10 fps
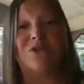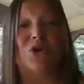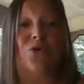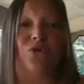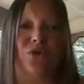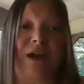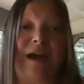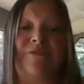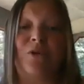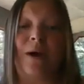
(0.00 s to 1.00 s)
So
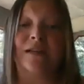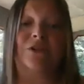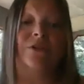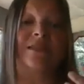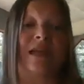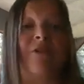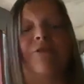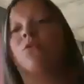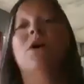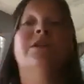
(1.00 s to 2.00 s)
have you asked yourself
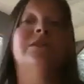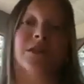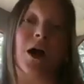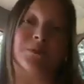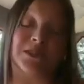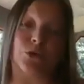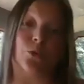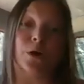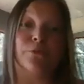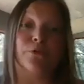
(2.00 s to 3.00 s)
what stops you,
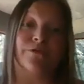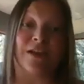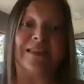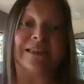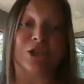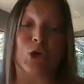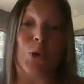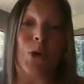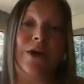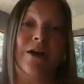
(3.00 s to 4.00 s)
what prevents you